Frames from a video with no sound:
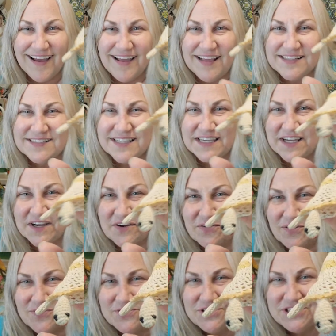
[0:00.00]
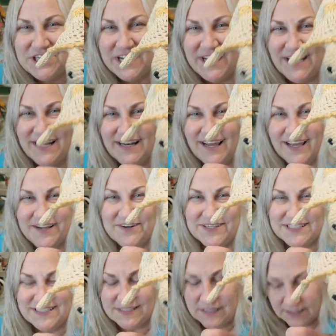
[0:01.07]
it's like a crocheted, hi
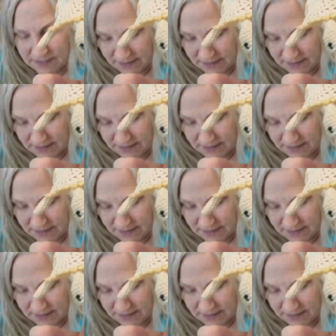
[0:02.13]
Krista,